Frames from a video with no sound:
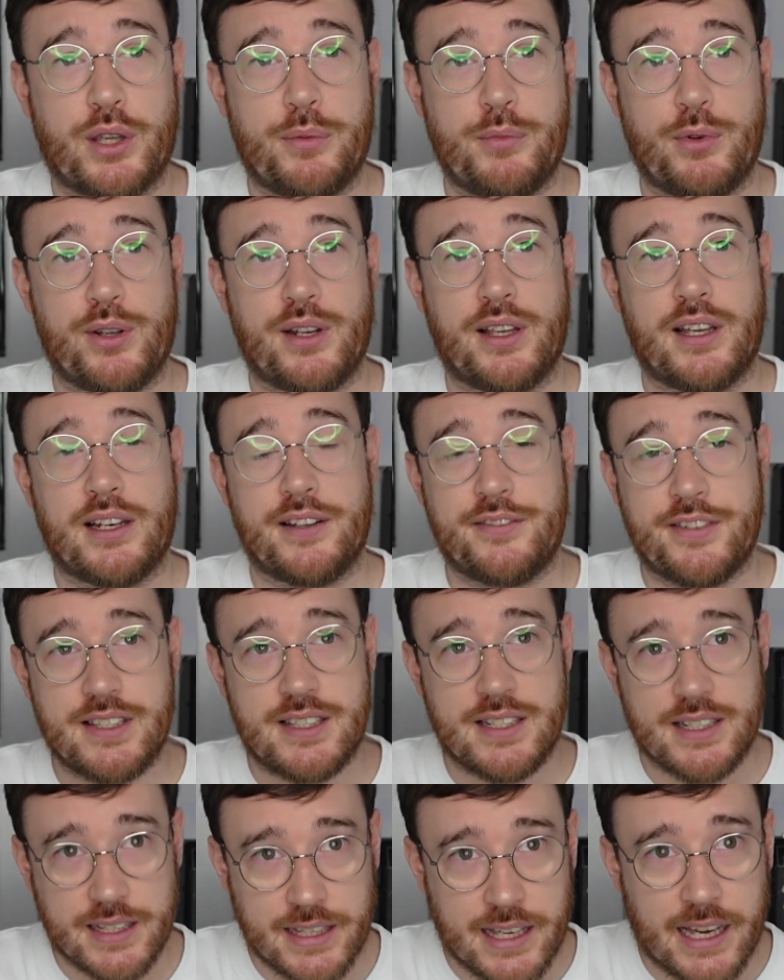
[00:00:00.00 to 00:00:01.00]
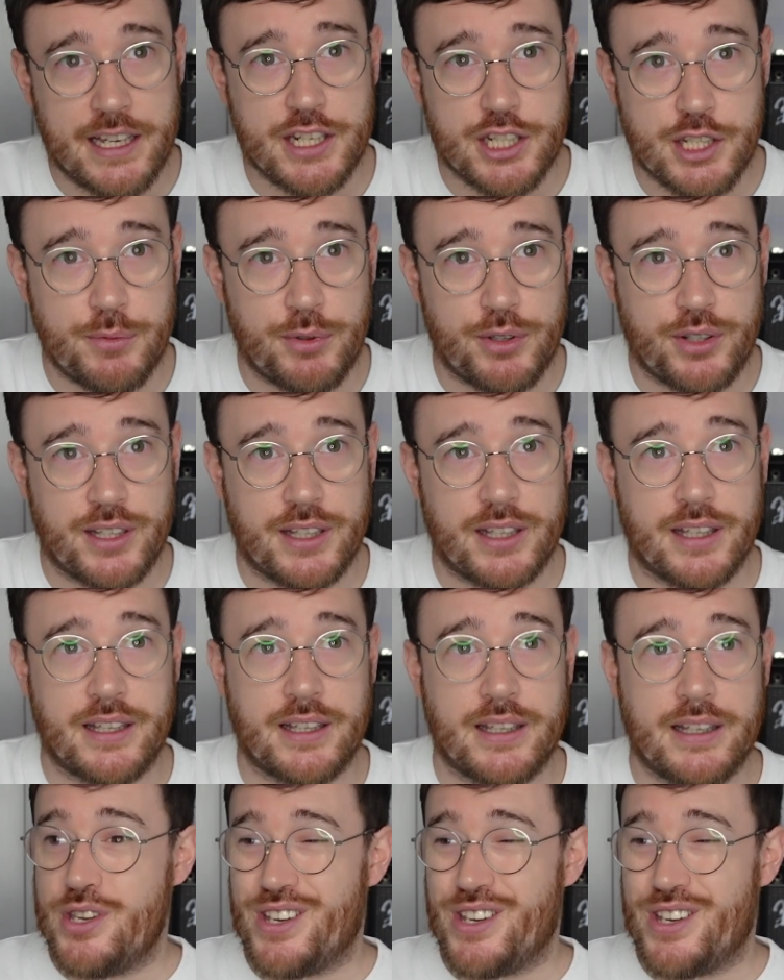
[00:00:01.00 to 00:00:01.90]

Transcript: a community and if it's an engaged community.